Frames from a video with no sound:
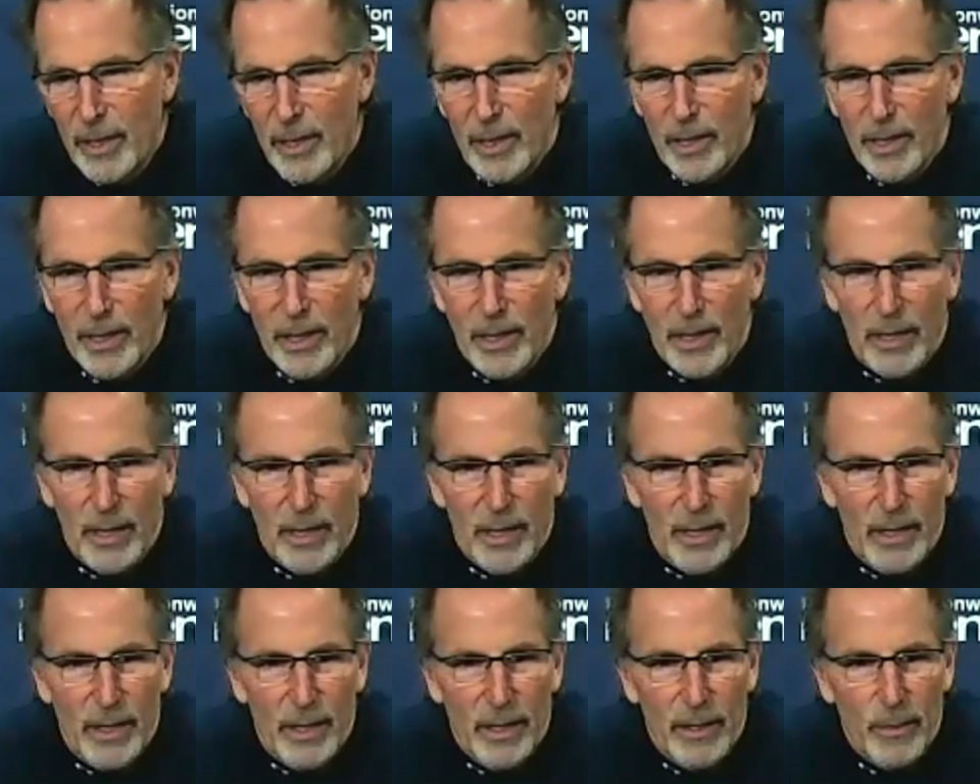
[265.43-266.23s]

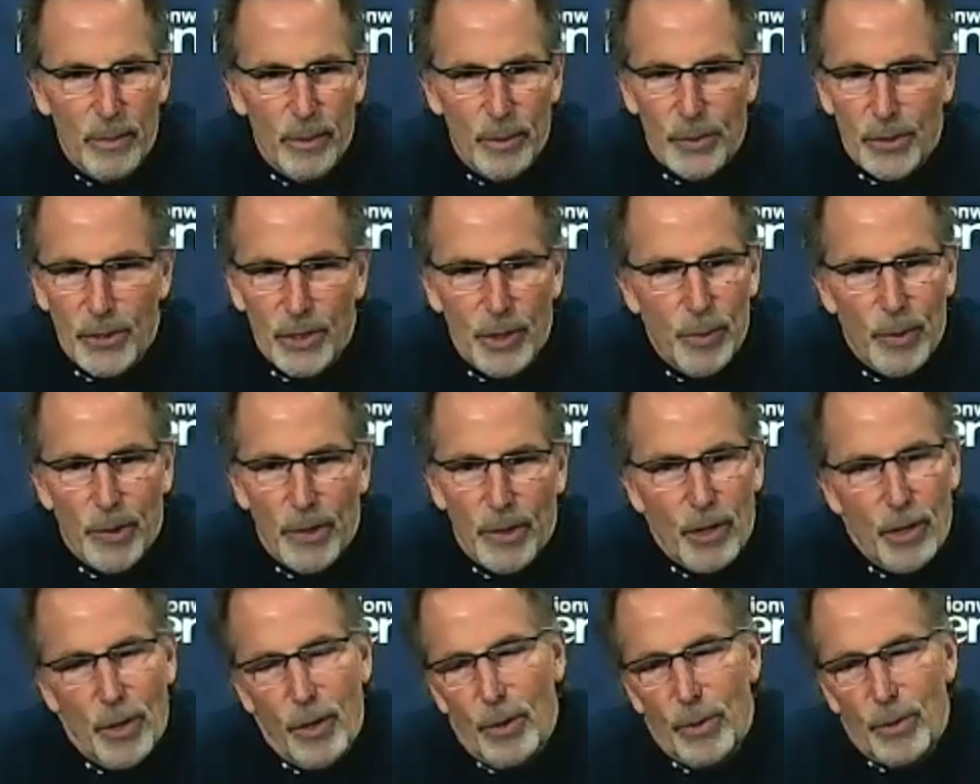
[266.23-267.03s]
We'll see where
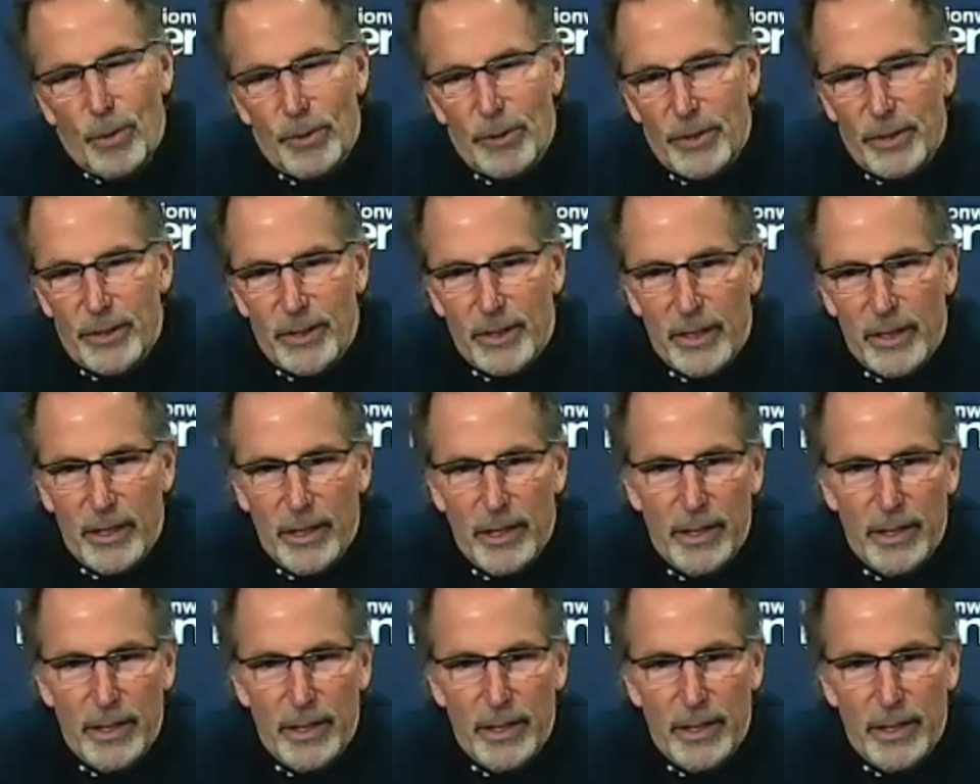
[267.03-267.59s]
it goes.